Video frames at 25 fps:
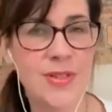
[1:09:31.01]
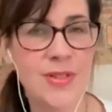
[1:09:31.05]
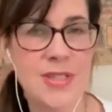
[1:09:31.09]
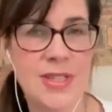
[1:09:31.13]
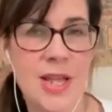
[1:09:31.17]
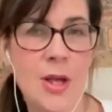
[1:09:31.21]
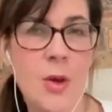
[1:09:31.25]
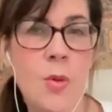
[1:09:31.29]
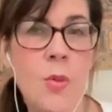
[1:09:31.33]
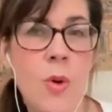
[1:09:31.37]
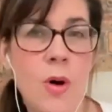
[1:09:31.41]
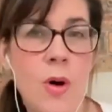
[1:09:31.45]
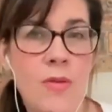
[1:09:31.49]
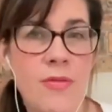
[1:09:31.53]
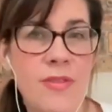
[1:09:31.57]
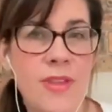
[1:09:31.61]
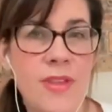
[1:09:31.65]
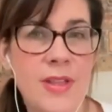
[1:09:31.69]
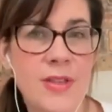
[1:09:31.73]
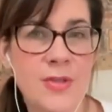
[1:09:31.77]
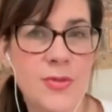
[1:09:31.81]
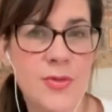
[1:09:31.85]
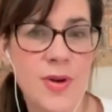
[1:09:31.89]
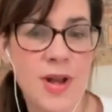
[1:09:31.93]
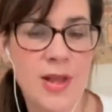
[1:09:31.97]
It's like what
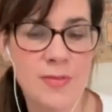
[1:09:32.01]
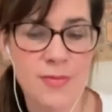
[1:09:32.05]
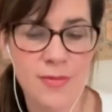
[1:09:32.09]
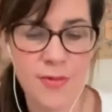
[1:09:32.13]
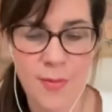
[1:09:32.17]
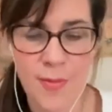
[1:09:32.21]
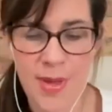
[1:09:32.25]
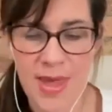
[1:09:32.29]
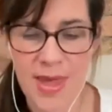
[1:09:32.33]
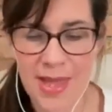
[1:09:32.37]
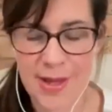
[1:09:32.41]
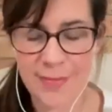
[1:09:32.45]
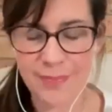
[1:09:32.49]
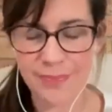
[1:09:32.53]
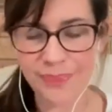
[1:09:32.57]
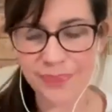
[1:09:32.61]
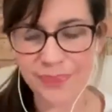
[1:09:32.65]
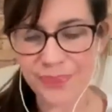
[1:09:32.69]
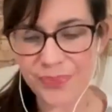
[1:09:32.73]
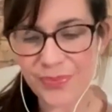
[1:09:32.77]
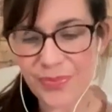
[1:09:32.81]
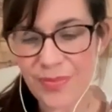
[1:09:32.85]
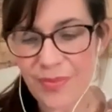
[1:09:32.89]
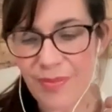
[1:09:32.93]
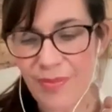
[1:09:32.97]
feels right for me.
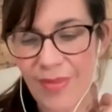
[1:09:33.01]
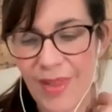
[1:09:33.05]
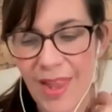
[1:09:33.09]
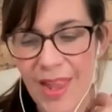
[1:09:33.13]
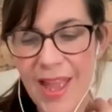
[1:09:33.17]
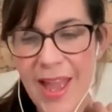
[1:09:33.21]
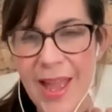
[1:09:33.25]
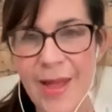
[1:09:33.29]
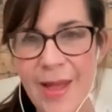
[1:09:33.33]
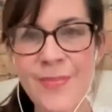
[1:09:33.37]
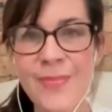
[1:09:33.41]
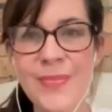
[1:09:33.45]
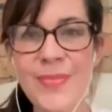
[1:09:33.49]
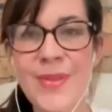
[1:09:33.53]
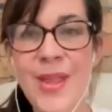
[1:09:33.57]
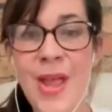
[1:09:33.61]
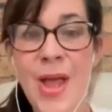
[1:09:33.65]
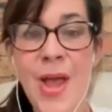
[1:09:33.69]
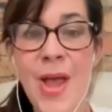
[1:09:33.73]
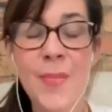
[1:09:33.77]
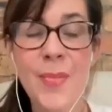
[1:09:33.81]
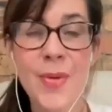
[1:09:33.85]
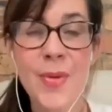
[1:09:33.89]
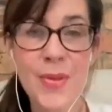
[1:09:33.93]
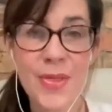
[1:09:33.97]

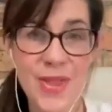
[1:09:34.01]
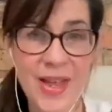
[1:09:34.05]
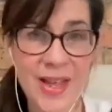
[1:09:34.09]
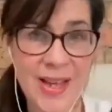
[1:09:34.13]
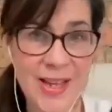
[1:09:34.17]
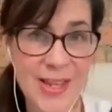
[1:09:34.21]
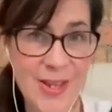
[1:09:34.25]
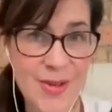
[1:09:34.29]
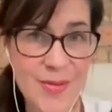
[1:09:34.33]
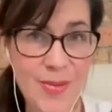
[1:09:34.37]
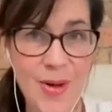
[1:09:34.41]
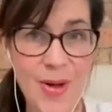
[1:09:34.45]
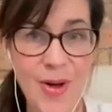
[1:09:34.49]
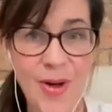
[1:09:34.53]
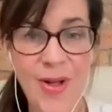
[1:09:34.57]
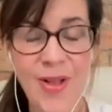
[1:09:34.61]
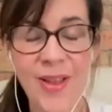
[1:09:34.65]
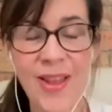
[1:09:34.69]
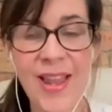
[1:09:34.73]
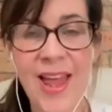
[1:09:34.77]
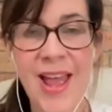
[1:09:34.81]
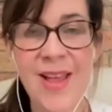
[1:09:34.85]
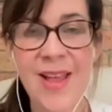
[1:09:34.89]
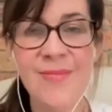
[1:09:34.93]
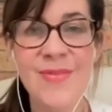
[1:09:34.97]
But thank you
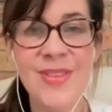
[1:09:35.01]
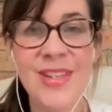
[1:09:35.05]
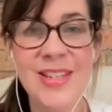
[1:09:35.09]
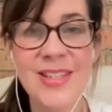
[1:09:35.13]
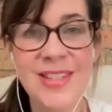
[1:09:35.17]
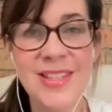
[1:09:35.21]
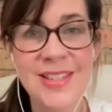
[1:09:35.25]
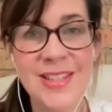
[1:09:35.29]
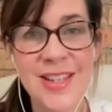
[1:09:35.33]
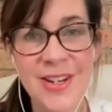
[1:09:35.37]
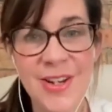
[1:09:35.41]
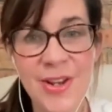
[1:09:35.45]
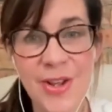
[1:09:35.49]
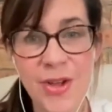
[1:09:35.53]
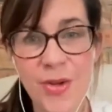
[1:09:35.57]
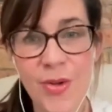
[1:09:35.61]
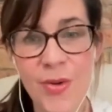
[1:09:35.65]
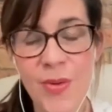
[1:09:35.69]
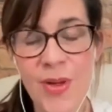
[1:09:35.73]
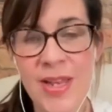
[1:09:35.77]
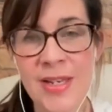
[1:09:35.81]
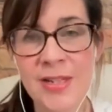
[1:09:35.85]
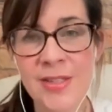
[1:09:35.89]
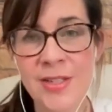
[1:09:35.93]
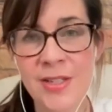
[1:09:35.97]
all. This is going to
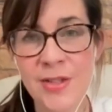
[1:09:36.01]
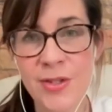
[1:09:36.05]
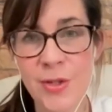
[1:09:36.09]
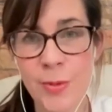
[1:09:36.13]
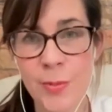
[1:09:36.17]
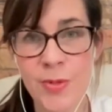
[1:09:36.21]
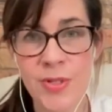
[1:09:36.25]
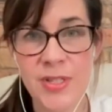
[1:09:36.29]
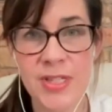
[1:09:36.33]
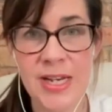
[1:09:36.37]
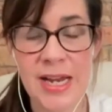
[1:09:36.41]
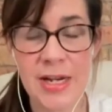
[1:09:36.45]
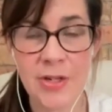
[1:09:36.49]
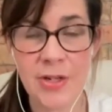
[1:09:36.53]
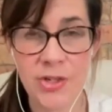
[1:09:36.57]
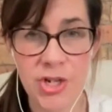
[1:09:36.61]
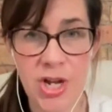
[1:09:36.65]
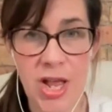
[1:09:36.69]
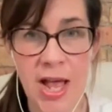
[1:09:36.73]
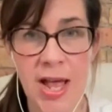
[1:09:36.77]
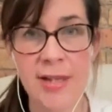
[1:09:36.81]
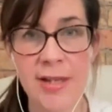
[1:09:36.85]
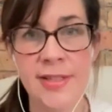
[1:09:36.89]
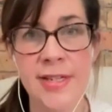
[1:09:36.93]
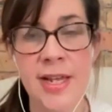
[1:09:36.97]
go into Substack
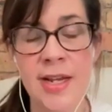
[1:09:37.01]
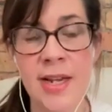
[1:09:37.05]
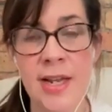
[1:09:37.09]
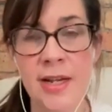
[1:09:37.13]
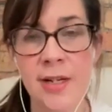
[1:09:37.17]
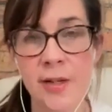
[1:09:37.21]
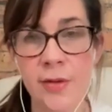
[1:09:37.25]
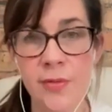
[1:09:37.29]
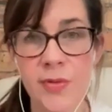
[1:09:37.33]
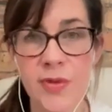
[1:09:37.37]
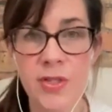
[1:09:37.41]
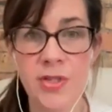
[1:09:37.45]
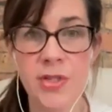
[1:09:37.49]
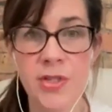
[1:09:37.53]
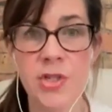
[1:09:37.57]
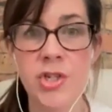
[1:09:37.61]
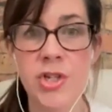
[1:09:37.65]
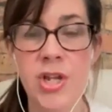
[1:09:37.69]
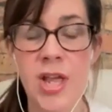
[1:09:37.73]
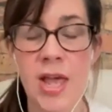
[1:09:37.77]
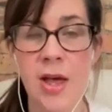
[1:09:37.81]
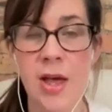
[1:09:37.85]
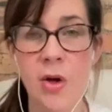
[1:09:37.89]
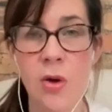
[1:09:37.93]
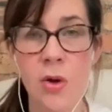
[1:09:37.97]
chat, and I'd love you to
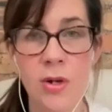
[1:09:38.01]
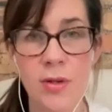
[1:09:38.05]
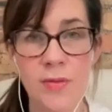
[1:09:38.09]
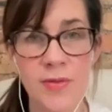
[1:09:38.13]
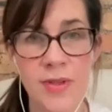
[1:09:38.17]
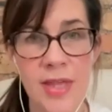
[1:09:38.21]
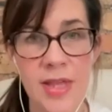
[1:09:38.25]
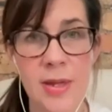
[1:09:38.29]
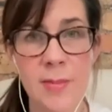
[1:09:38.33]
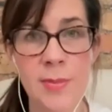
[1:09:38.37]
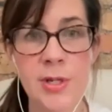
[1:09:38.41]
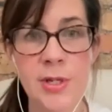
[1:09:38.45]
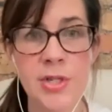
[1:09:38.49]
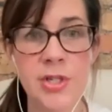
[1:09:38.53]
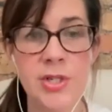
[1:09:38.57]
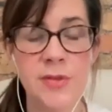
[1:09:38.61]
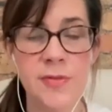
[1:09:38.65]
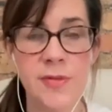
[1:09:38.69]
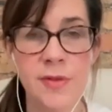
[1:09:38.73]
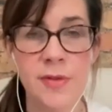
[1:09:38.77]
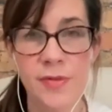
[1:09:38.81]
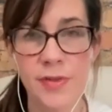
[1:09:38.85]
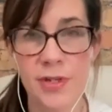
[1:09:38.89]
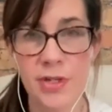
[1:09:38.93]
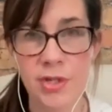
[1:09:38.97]
share all of your images
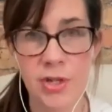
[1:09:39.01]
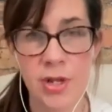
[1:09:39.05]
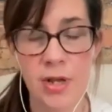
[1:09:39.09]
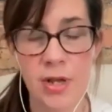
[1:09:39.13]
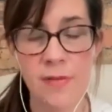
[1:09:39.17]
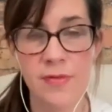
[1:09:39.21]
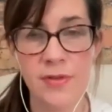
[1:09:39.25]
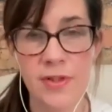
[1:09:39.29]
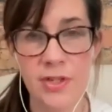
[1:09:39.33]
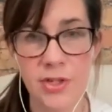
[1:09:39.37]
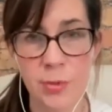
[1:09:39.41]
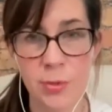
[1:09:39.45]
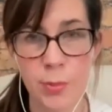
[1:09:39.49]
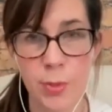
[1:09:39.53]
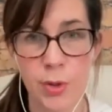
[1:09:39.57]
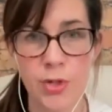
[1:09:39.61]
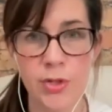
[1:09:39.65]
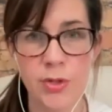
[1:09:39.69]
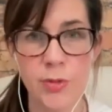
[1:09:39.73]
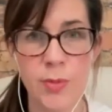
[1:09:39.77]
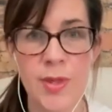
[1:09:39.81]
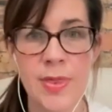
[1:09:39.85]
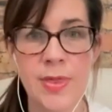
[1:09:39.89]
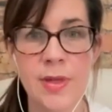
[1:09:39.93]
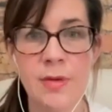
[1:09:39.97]
for vision
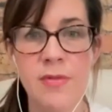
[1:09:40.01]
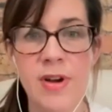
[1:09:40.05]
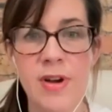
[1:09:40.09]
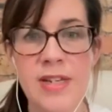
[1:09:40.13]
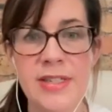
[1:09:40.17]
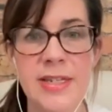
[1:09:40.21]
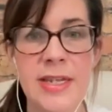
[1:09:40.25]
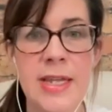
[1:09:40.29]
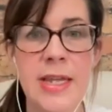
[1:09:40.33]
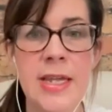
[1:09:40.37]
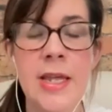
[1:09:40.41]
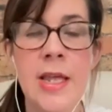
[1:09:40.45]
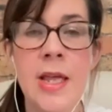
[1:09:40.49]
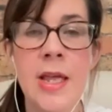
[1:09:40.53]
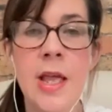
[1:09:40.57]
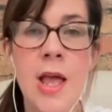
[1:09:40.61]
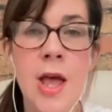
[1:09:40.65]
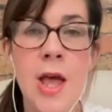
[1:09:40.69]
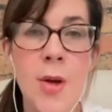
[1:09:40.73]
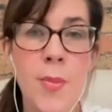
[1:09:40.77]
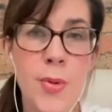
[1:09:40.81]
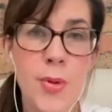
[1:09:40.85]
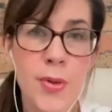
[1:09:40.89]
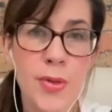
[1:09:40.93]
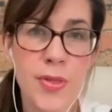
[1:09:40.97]
boards when they're ready.
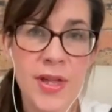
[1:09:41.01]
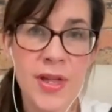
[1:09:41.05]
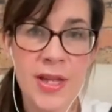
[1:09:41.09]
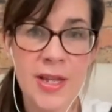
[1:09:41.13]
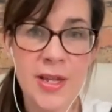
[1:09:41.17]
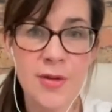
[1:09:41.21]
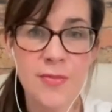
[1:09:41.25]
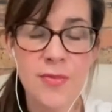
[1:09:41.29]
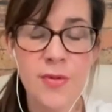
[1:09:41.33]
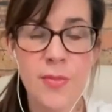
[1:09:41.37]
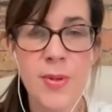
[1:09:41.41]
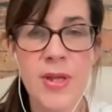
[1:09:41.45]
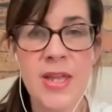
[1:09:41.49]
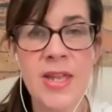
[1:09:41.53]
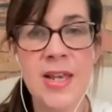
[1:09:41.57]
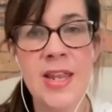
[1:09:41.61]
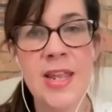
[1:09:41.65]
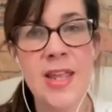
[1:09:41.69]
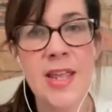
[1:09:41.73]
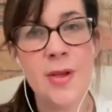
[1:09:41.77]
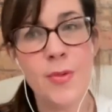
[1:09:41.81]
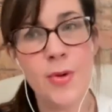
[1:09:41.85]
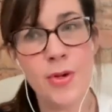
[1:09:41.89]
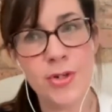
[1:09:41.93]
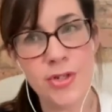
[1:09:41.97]
But thank you for being
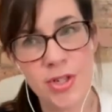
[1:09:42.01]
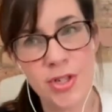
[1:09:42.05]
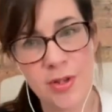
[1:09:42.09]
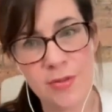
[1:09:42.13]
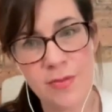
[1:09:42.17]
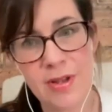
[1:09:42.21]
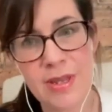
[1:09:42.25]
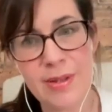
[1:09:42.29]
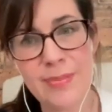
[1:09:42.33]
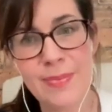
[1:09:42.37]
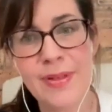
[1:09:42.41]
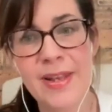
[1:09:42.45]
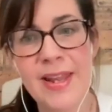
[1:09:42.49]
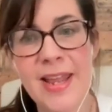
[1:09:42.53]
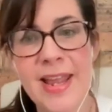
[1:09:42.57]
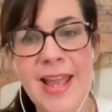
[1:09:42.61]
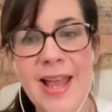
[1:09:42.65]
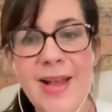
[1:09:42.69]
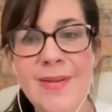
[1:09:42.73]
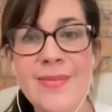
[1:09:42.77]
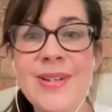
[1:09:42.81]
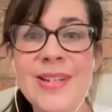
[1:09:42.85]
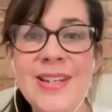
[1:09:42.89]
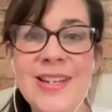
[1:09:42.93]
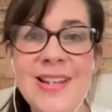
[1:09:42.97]
here watching the replay.
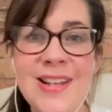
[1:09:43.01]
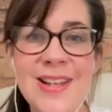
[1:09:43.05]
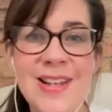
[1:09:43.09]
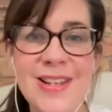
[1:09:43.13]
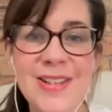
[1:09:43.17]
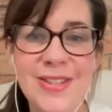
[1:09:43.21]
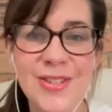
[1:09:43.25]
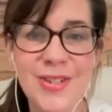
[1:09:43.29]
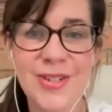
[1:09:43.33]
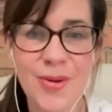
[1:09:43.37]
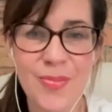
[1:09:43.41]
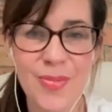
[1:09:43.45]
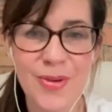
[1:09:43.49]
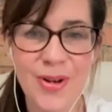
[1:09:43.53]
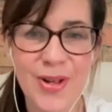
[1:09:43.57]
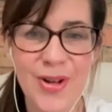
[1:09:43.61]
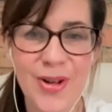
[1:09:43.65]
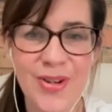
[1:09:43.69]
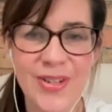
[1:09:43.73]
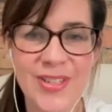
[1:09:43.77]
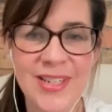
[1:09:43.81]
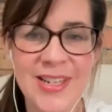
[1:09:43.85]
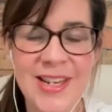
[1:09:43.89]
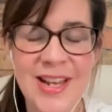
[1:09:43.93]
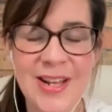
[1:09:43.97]
I'm going to stop
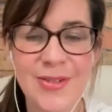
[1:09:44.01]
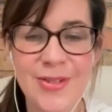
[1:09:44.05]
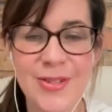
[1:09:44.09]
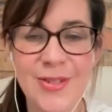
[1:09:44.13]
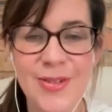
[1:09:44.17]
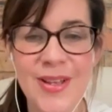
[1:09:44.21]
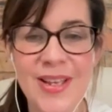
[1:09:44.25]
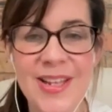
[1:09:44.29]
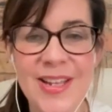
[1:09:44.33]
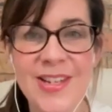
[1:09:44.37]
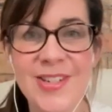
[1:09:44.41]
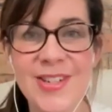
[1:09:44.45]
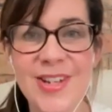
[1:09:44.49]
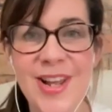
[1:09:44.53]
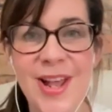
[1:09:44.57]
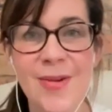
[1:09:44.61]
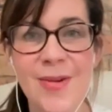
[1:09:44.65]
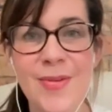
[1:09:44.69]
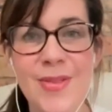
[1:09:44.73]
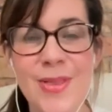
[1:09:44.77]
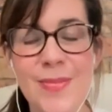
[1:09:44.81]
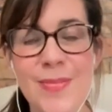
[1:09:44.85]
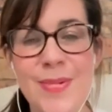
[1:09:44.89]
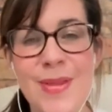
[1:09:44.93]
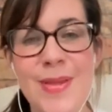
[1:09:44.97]
recording now so I can chat
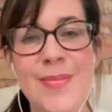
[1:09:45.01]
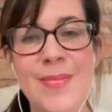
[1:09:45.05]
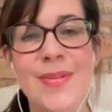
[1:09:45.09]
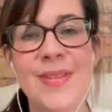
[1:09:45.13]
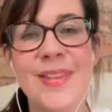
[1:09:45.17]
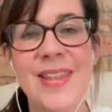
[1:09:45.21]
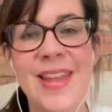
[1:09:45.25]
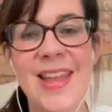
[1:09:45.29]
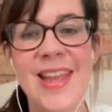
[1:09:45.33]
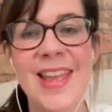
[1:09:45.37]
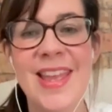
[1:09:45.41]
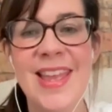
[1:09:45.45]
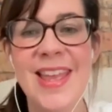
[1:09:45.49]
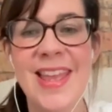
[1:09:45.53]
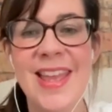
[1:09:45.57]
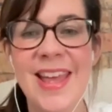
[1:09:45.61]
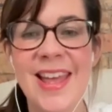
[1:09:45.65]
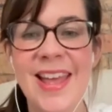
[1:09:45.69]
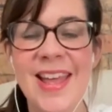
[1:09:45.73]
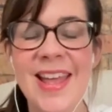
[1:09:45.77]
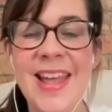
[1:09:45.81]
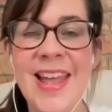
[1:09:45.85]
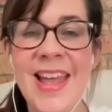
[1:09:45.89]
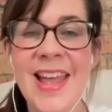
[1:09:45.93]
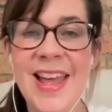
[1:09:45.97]
with the people that are
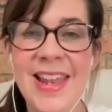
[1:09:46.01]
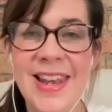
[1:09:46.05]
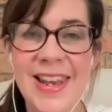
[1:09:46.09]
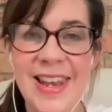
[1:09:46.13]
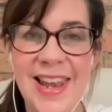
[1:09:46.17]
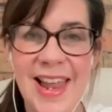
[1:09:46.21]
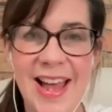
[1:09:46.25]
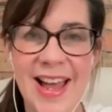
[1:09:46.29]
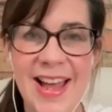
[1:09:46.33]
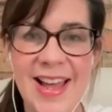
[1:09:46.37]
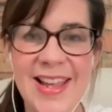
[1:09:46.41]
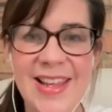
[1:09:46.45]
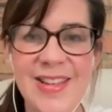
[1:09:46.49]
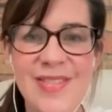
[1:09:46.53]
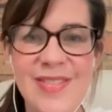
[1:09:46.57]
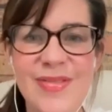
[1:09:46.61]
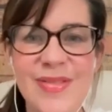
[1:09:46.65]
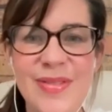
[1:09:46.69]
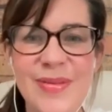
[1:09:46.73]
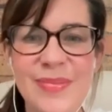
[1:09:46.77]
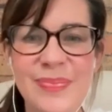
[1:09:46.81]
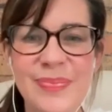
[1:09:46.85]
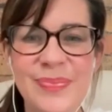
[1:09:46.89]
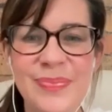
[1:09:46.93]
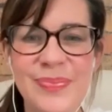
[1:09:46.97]
here
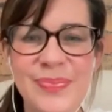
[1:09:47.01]
live.